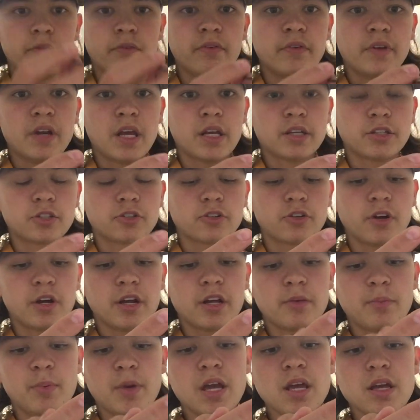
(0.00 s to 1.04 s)
finesse
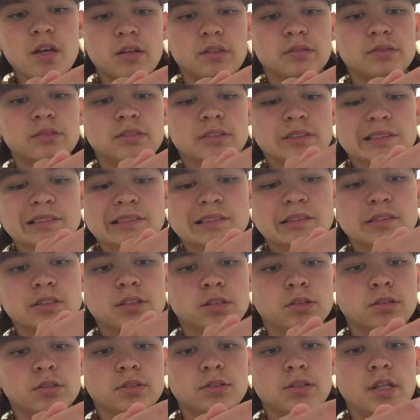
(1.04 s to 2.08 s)
crankbait.
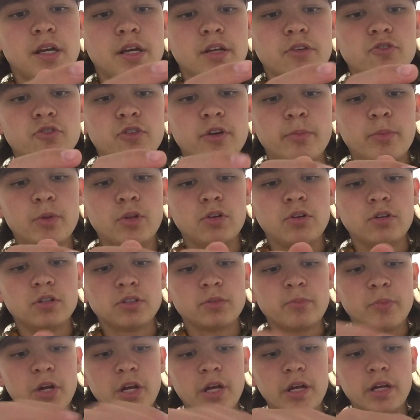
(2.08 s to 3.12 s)
I'm getting treble hooks
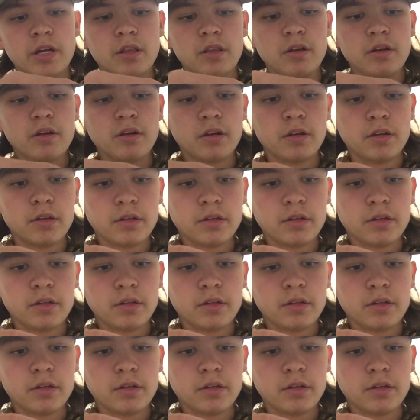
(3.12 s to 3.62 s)
in my hand there.